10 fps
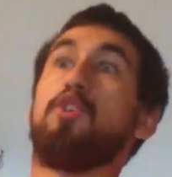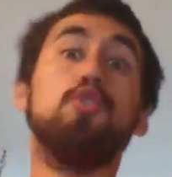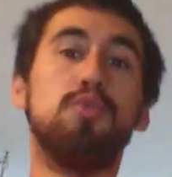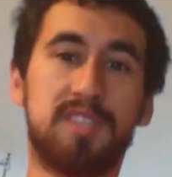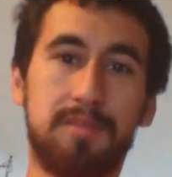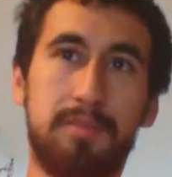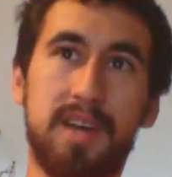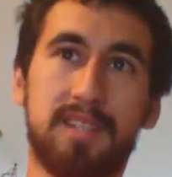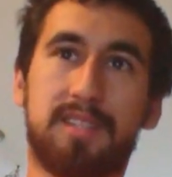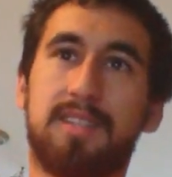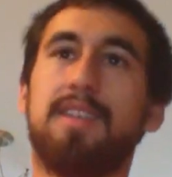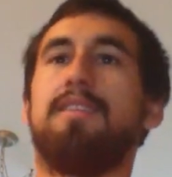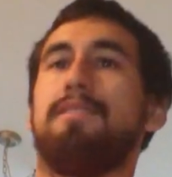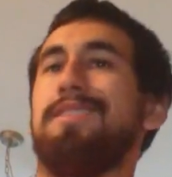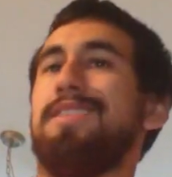who is the best.
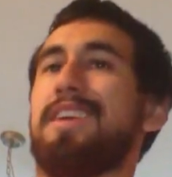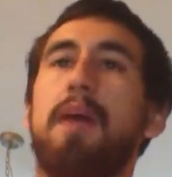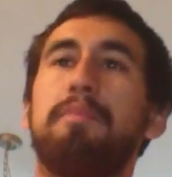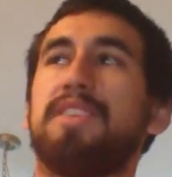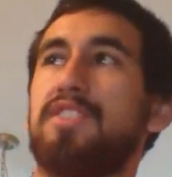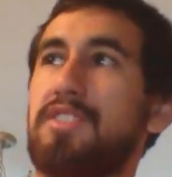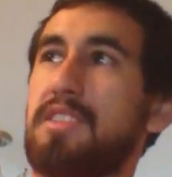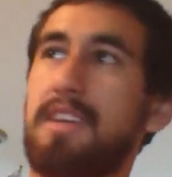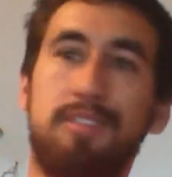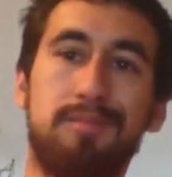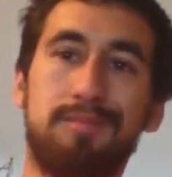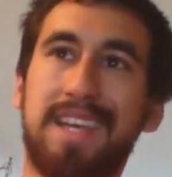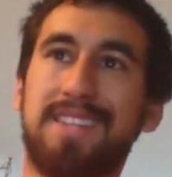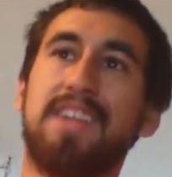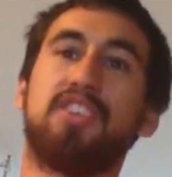The competitions give them, I
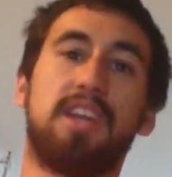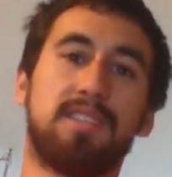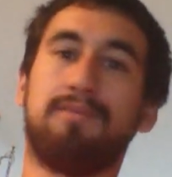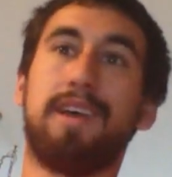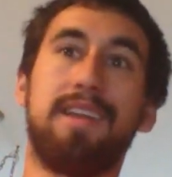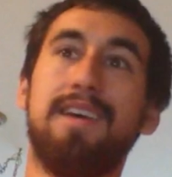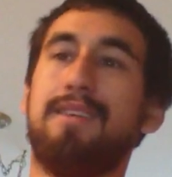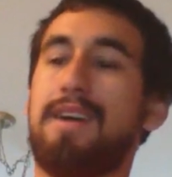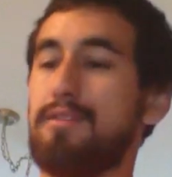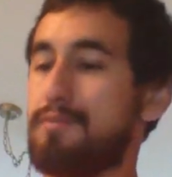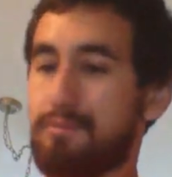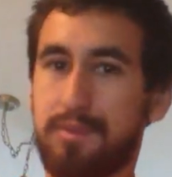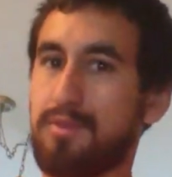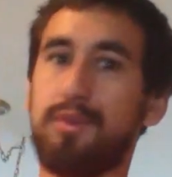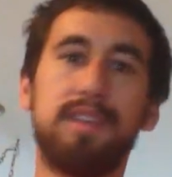guess, that chance to find out of
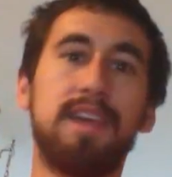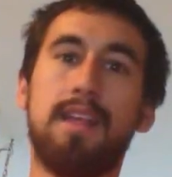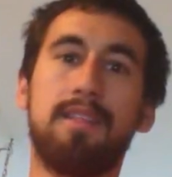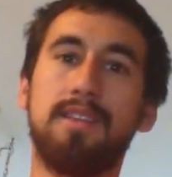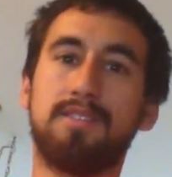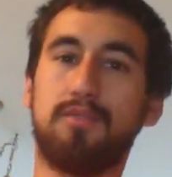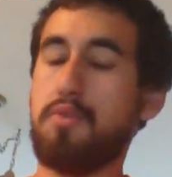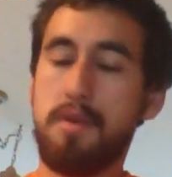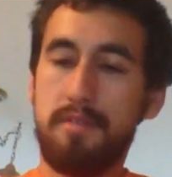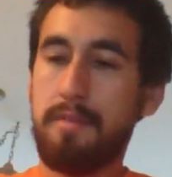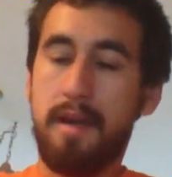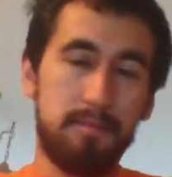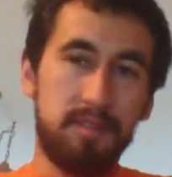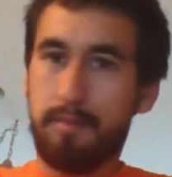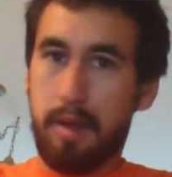20 athletes or whoever
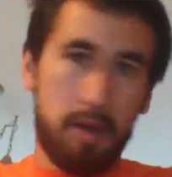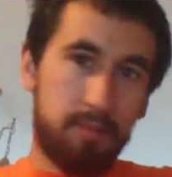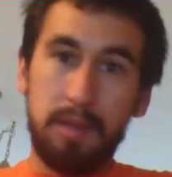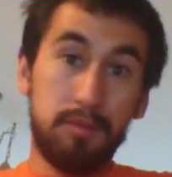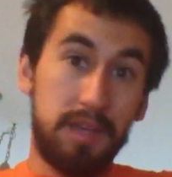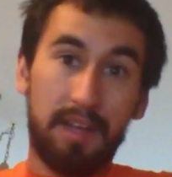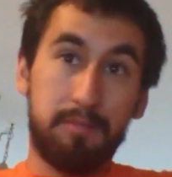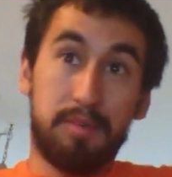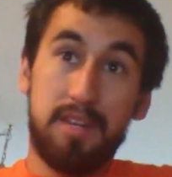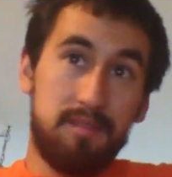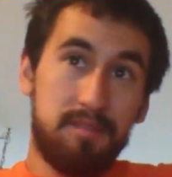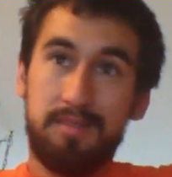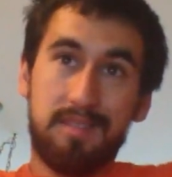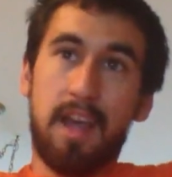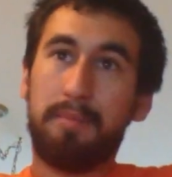amount of people that compete
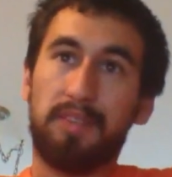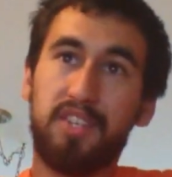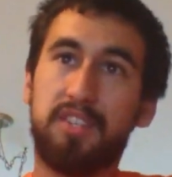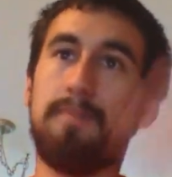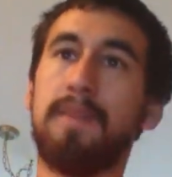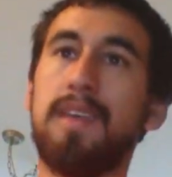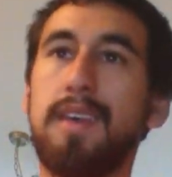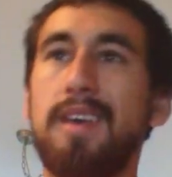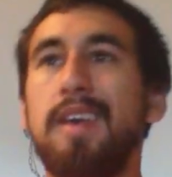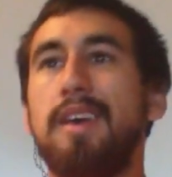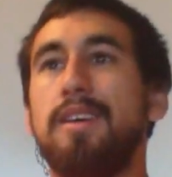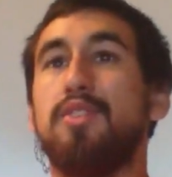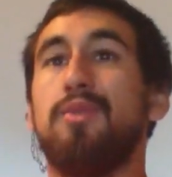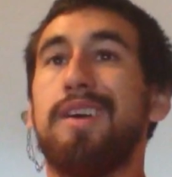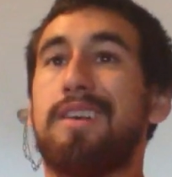in the competition.
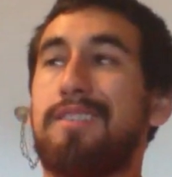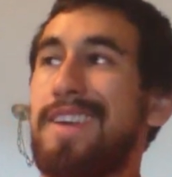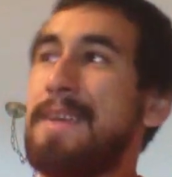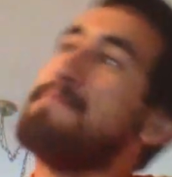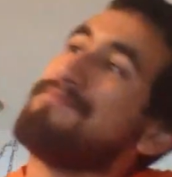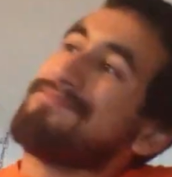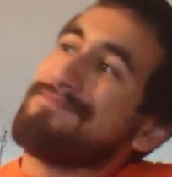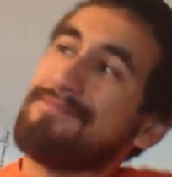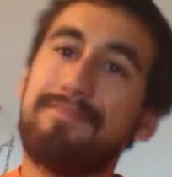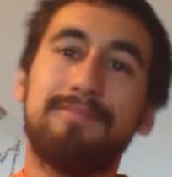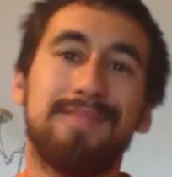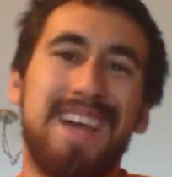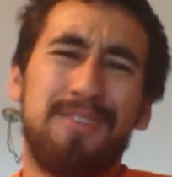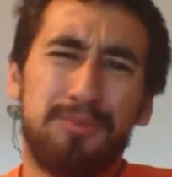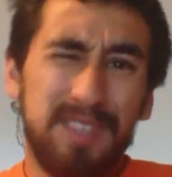Do I agree?
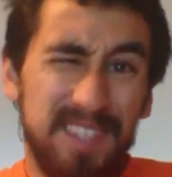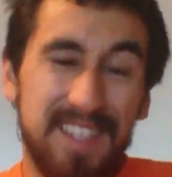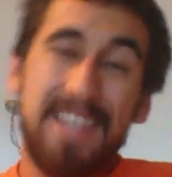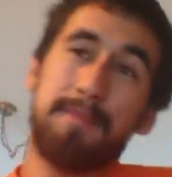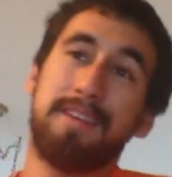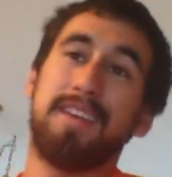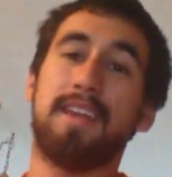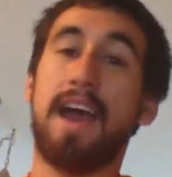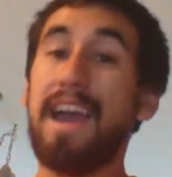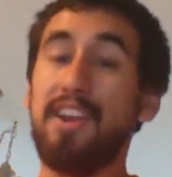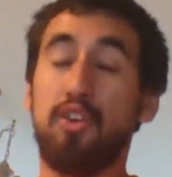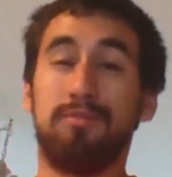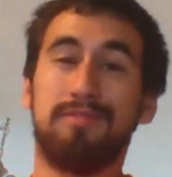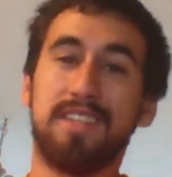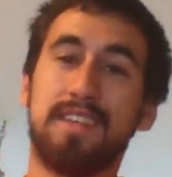Not really. I mean,
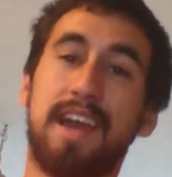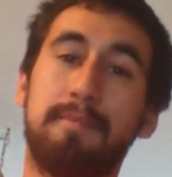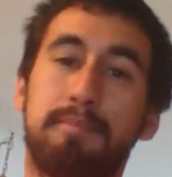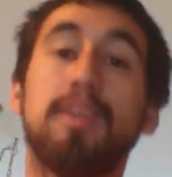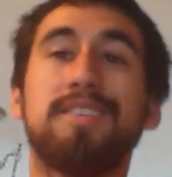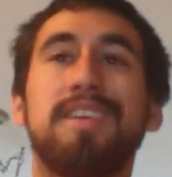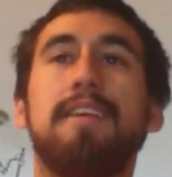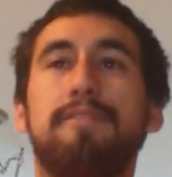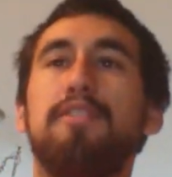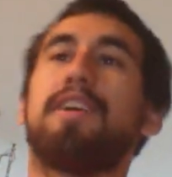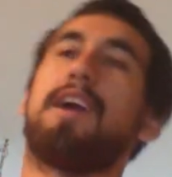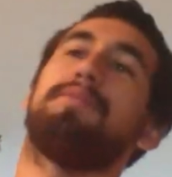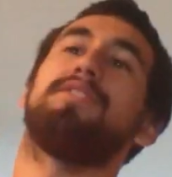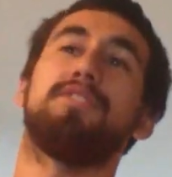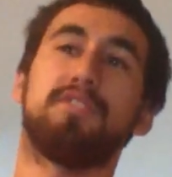I personally feel the
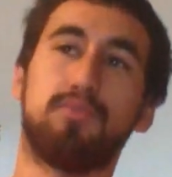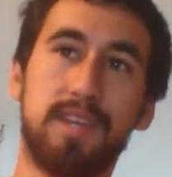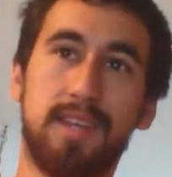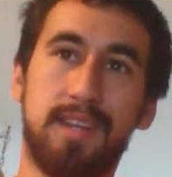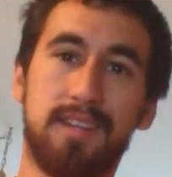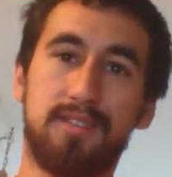competition is weakening